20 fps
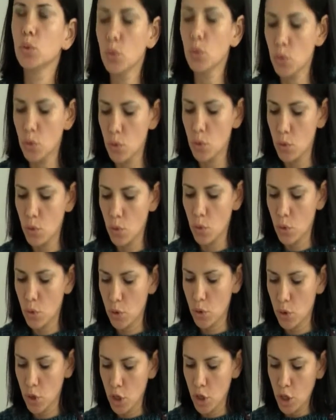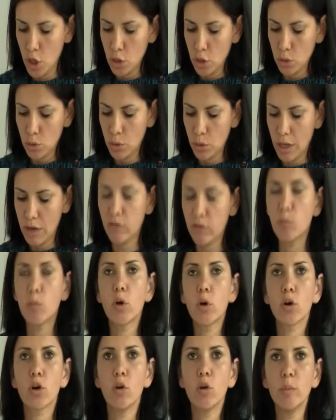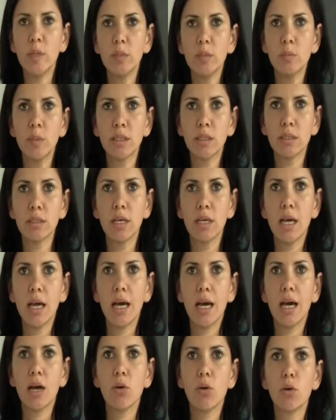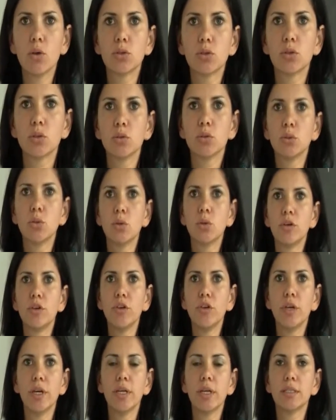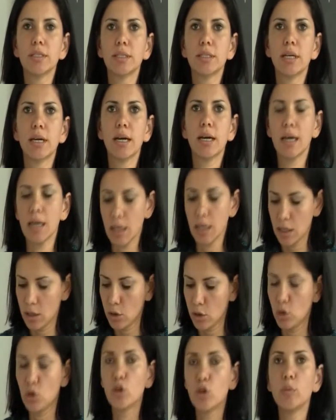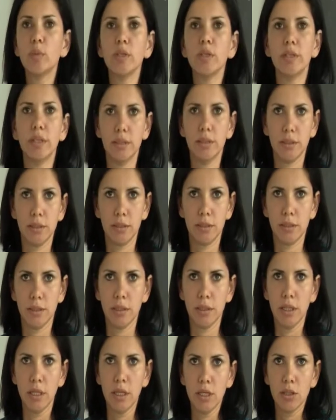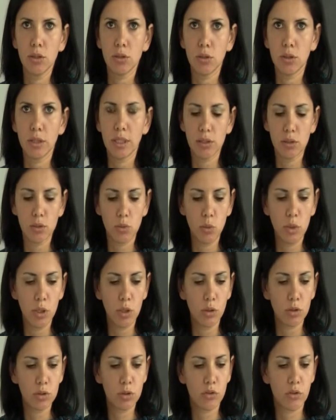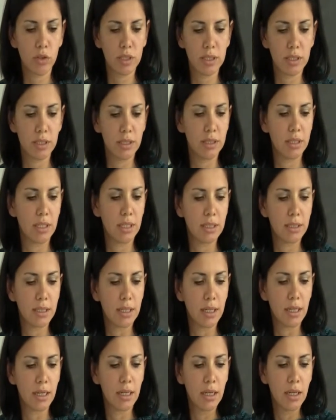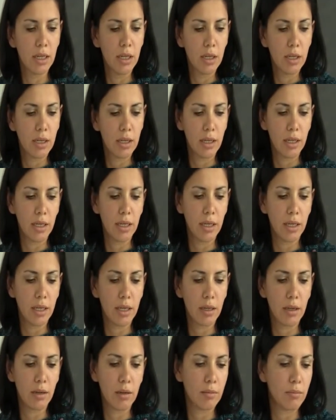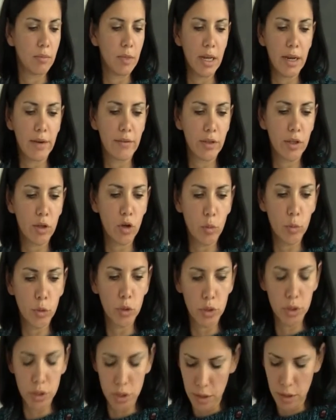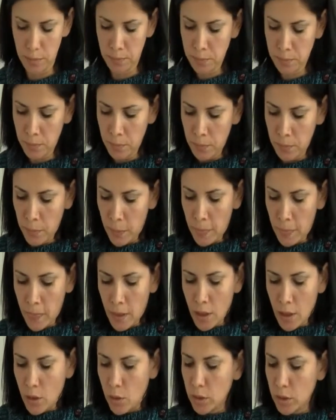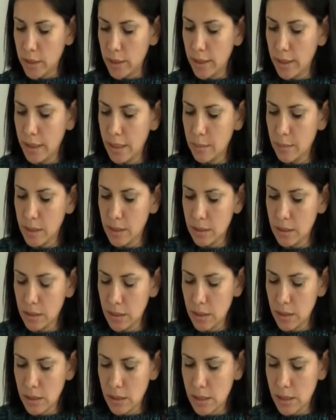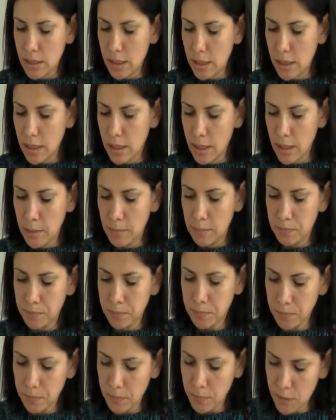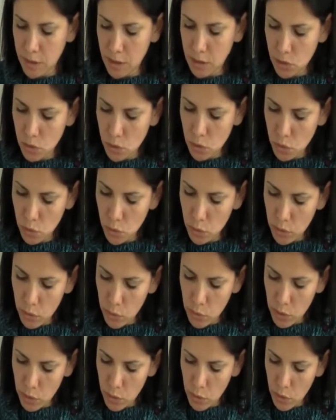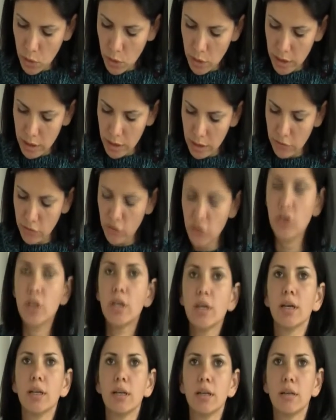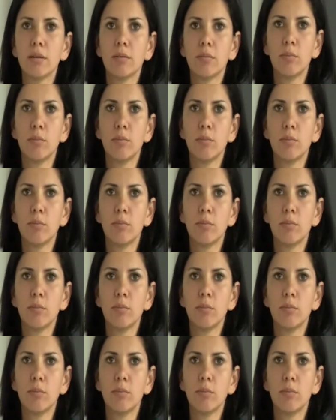to have more commitment and also to create a group identity. So that will also facilitate the learning community. Other element is that we will work in real